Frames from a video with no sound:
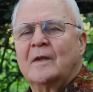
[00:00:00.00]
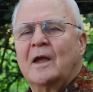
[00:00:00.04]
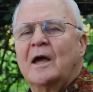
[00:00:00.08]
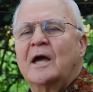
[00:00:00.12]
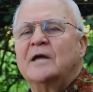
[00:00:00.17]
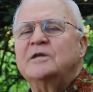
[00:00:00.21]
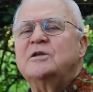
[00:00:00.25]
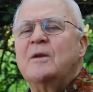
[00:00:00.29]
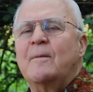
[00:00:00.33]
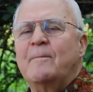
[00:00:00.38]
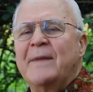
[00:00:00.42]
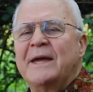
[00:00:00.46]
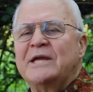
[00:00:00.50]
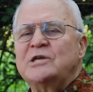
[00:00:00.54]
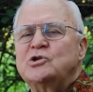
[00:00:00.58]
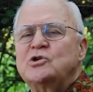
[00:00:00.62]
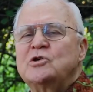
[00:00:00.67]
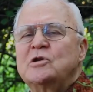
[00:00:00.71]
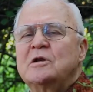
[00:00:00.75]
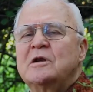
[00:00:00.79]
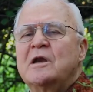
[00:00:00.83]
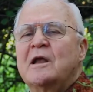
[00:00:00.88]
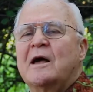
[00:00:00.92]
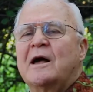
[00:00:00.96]
a
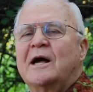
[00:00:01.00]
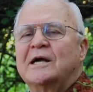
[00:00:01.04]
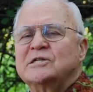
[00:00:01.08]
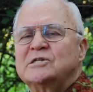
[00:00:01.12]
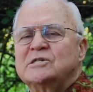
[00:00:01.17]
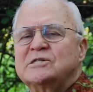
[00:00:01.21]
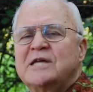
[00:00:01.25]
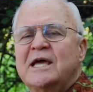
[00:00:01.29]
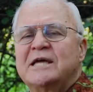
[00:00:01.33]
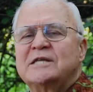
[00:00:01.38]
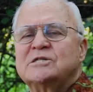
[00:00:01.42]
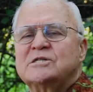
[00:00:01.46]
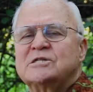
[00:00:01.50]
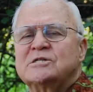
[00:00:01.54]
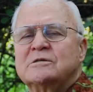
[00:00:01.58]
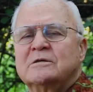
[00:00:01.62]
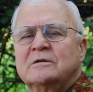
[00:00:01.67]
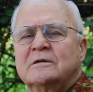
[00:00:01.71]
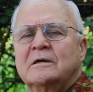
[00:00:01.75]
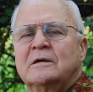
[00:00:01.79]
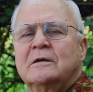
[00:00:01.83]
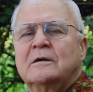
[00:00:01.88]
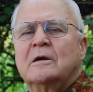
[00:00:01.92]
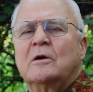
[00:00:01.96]
dimension I sense
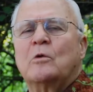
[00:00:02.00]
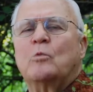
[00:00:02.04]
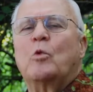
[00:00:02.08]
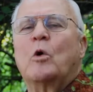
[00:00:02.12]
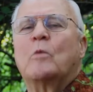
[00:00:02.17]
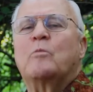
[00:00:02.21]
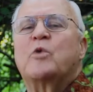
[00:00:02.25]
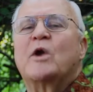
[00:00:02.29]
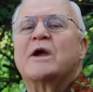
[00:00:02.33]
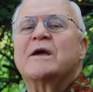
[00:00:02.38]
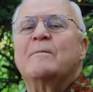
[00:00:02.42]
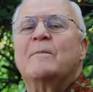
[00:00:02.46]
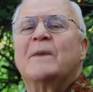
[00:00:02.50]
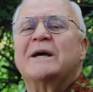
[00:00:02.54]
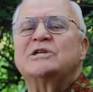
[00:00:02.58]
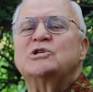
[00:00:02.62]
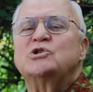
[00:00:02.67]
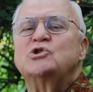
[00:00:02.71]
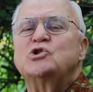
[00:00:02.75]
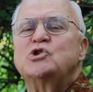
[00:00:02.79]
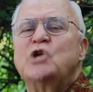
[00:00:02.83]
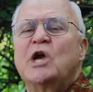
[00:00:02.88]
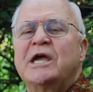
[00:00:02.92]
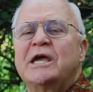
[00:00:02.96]
will bring
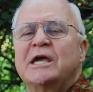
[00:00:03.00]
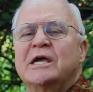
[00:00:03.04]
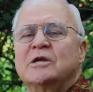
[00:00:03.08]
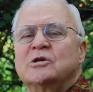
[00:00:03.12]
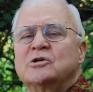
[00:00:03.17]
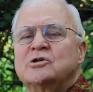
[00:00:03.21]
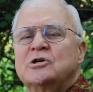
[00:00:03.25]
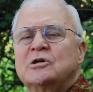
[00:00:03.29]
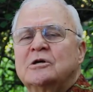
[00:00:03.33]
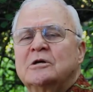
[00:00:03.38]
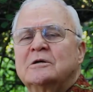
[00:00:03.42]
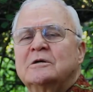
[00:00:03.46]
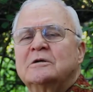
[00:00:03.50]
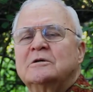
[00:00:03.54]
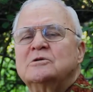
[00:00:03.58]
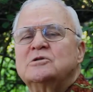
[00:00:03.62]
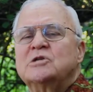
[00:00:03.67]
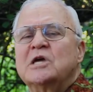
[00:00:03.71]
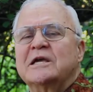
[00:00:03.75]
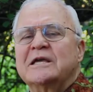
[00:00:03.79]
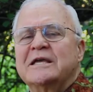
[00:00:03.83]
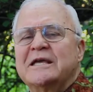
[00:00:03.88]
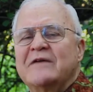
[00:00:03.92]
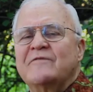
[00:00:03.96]
much change
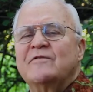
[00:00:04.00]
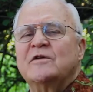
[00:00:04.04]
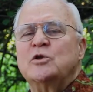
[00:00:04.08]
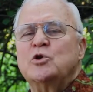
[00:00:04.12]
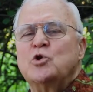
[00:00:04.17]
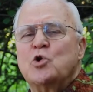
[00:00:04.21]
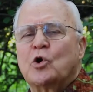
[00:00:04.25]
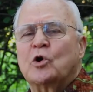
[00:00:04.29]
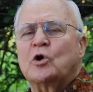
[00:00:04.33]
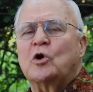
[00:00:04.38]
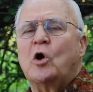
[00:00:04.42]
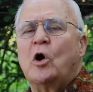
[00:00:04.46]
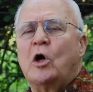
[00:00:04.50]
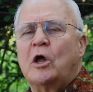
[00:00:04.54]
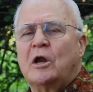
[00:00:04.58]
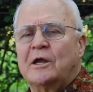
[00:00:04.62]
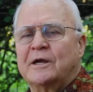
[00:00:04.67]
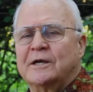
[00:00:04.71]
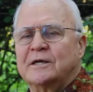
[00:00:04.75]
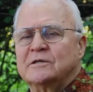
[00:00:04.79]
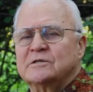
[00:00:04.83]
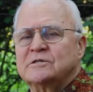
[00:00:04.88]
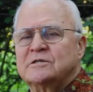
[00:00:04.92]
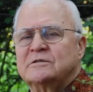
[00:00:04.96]
to even your
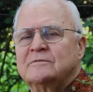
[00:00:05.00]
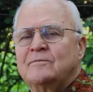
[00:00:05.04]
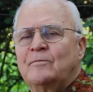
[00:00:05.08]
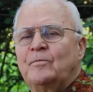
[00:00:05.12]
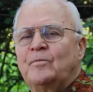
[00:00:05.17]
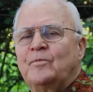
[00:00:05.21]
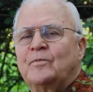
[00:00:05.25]
callings